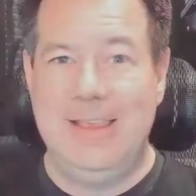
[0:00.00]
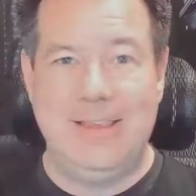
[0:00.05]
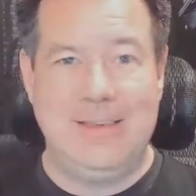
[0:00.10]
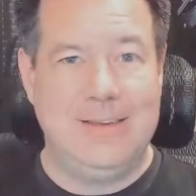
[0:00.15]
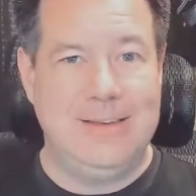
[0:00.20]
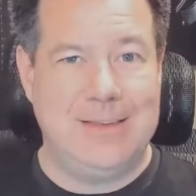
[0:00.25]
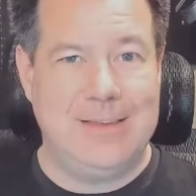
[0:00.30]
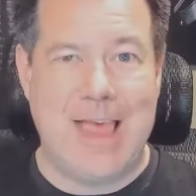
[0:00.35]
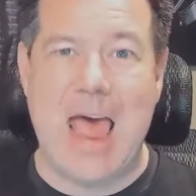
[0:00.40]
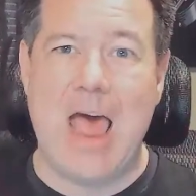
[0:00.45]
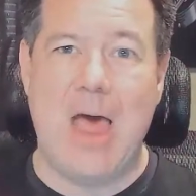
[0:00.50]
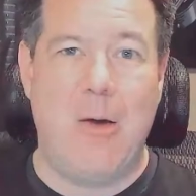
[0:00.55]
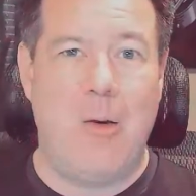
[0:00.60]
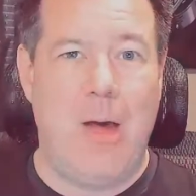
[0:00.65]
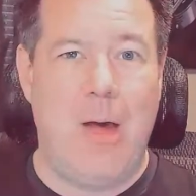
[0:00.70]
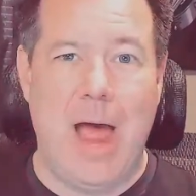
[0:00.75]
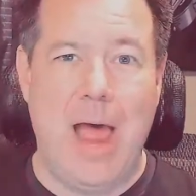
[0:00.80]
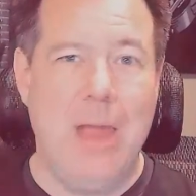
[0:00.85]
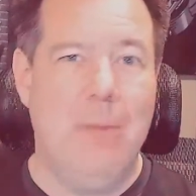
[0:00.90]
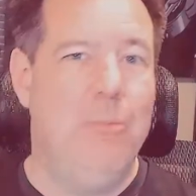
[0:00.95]
is how
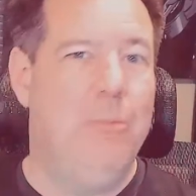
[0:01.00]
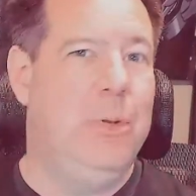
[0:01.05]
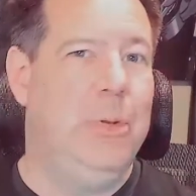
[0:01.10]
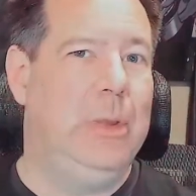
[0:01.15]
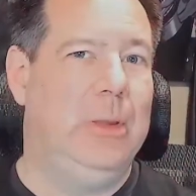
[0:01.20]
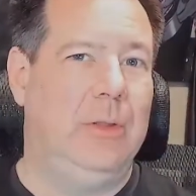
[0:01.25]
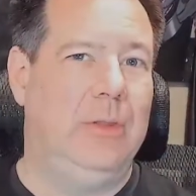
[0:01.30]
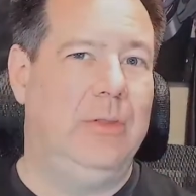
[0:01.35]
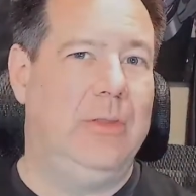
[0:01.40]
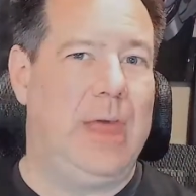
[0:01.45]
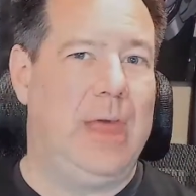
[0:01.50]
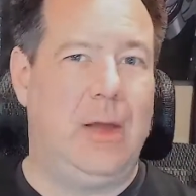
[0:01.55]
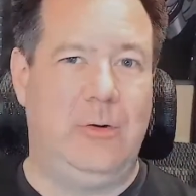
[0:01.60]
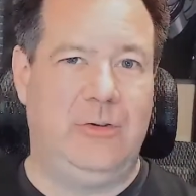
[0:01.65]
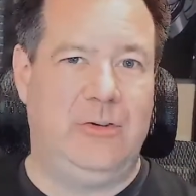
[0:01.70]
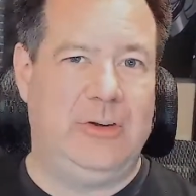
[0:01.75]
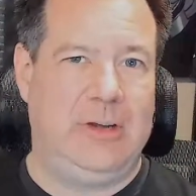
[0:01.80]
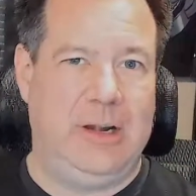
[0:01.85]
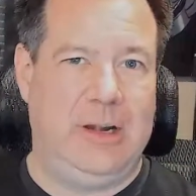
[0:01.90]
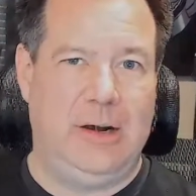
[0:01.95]
I build out
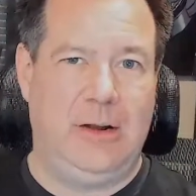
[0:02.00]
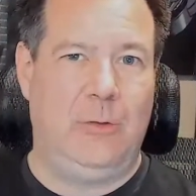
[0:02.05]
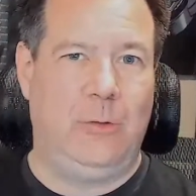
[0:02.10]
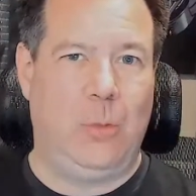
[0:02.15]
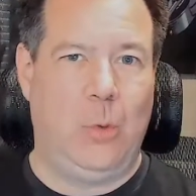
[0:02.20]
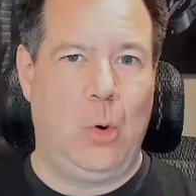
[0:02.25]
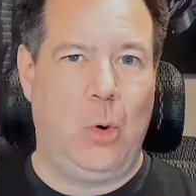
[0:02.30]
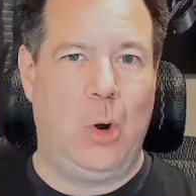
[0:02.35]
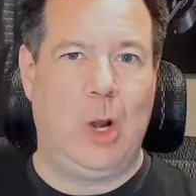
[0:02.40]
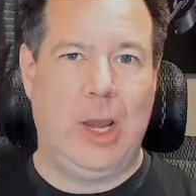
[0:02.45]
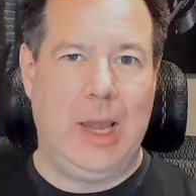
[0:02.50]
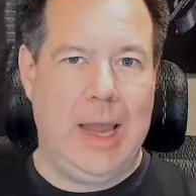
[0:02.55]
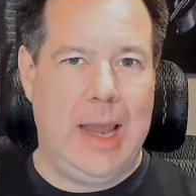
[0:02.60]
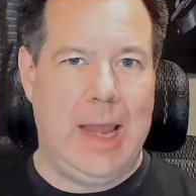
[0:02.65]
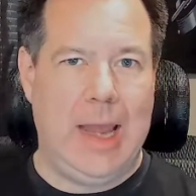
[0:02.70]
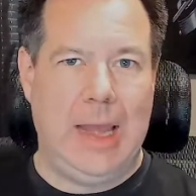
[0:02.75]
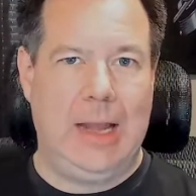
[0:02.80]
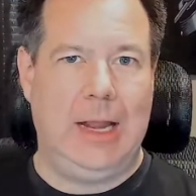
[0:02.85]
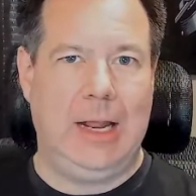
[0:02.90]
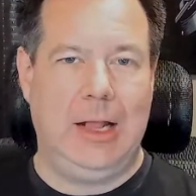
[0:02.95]
channels
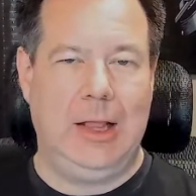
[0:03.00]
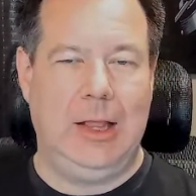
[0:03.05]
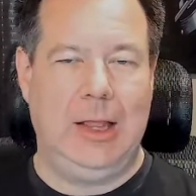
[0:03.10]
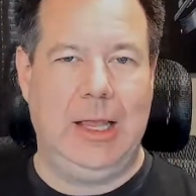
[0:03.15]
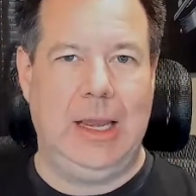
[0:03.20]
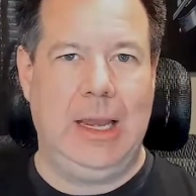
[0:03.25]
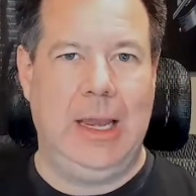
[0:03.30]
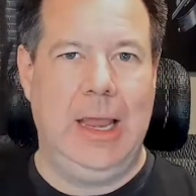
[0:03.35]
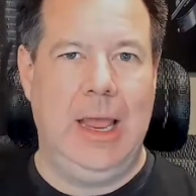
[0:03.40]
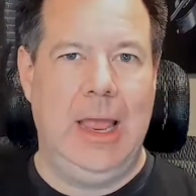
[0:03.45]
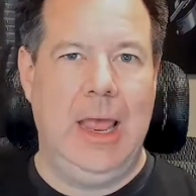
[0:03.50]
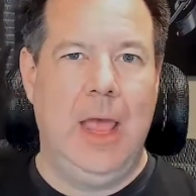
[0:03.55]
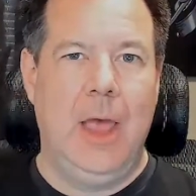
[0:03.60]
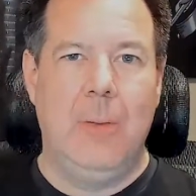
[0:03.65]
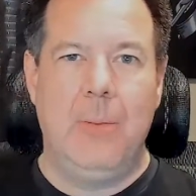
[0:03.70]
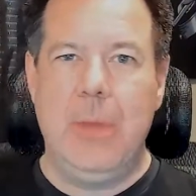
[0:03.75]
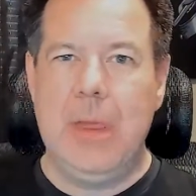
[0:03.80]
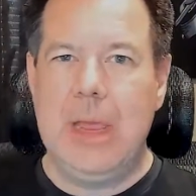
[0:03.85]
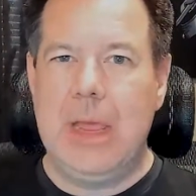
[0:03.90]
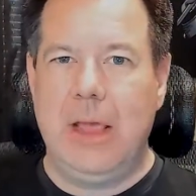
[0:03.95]
organically,
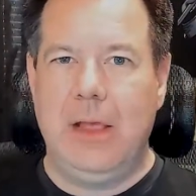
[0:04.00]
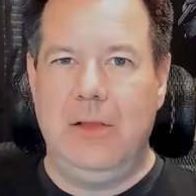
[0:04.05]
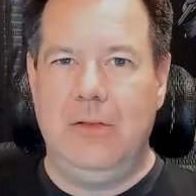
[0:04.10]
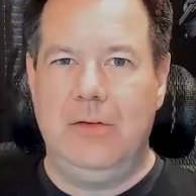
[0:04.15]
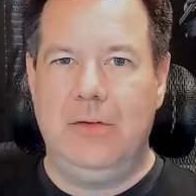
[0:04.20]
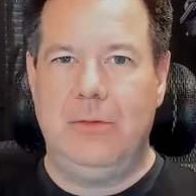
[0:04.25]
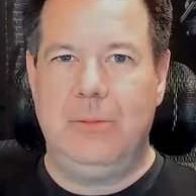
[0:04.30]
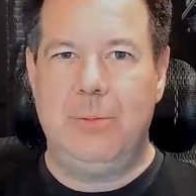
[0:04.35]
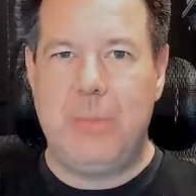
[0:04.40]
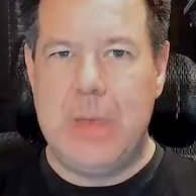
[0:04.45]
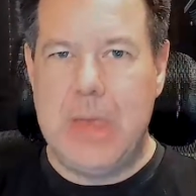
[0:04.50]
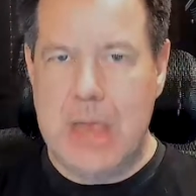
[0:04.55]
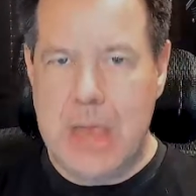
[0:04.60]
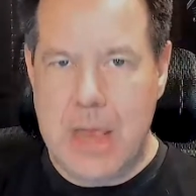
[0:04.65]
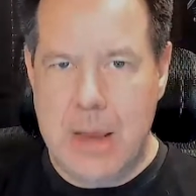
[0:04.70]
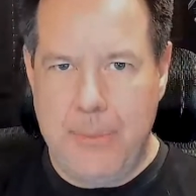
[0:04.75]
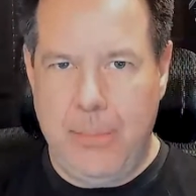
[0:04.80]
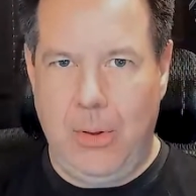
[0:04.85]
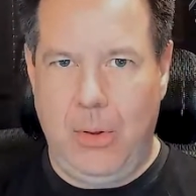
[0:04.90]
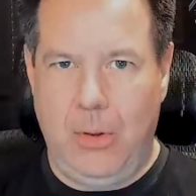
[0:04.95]
because
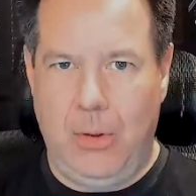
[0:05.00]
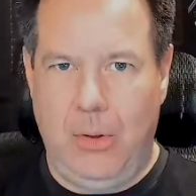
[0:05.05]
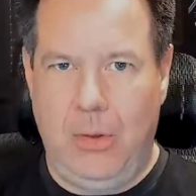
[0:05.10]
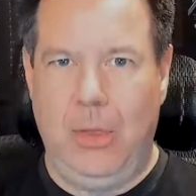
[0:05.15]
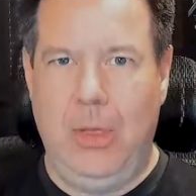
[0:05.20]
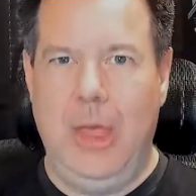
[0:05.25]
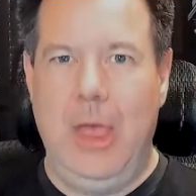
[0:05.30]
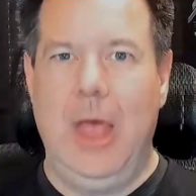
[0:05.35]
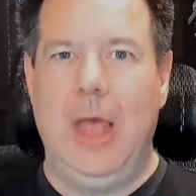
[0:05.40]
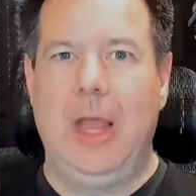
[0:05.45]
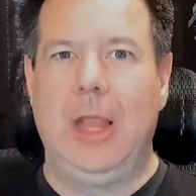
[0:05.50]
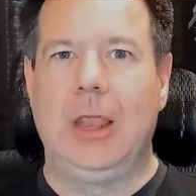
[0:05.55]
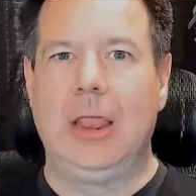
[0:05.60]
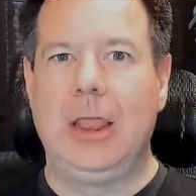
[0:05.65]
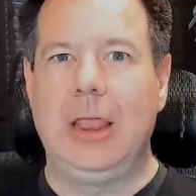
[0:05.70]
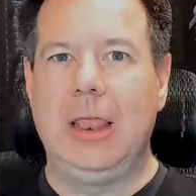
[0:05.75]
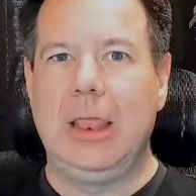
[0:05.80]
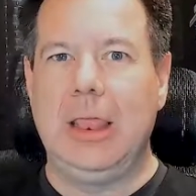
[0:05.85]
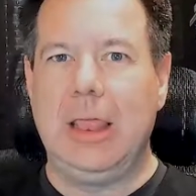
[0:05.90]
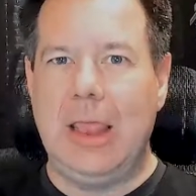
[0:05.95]
people
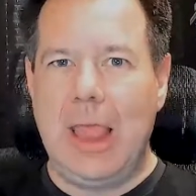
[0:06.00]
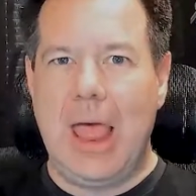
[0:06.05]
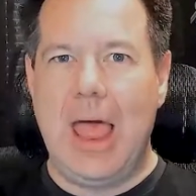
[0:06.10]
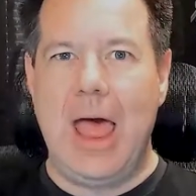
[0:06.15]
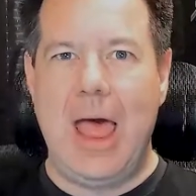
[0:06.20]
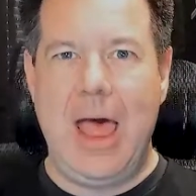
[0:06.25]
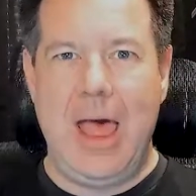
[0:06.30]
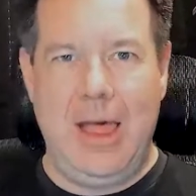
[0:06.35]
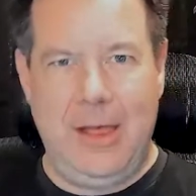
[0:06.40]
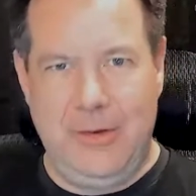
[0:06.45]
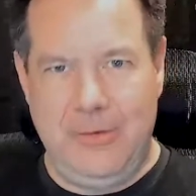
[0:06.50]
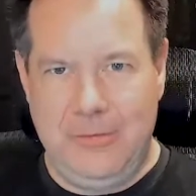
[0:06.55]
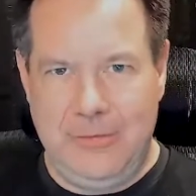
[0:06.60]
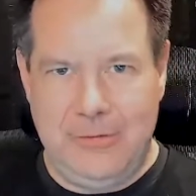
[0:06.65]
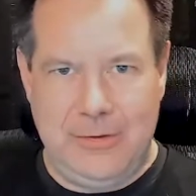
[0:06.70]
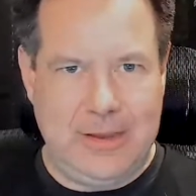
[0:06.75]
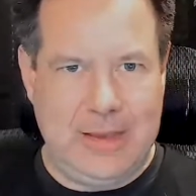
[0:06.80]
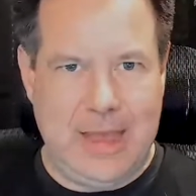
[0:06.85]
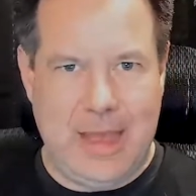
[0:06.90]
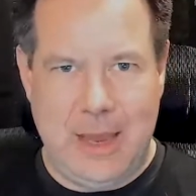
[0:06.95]
love
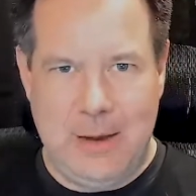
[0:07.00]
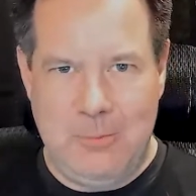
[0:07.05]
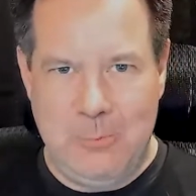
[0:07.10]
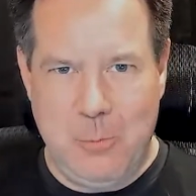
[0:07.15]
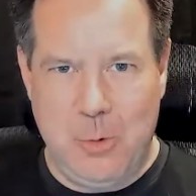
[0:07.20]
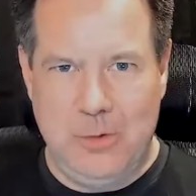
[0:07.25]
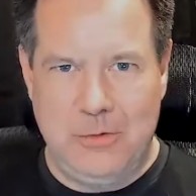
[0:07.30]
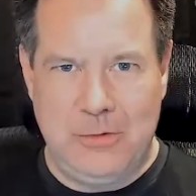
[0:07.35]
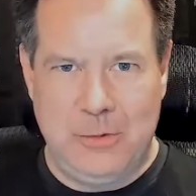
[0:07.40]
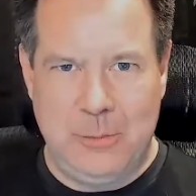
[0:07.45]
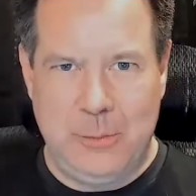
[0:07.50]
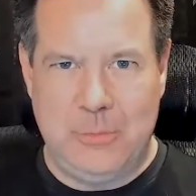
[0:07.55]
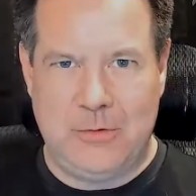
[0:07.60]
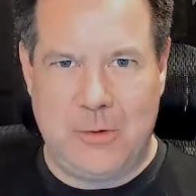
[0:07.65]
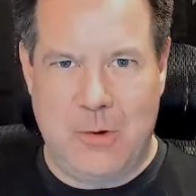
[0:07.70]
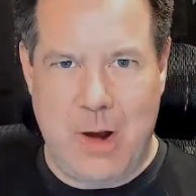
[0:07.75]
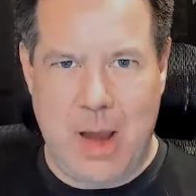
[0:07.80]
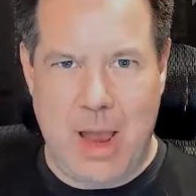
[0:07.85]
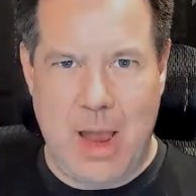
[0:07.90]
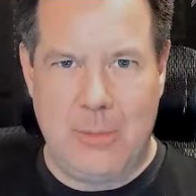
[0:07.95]
to gain more
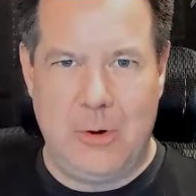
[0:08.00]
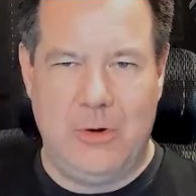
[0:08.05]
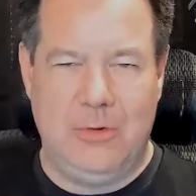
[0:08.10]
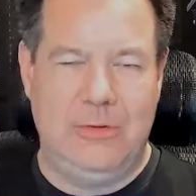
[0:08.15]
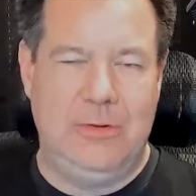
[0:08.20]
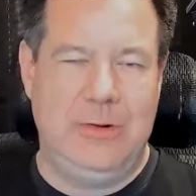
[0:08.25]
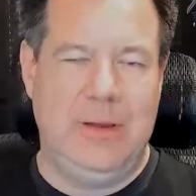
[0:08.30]
subscribers.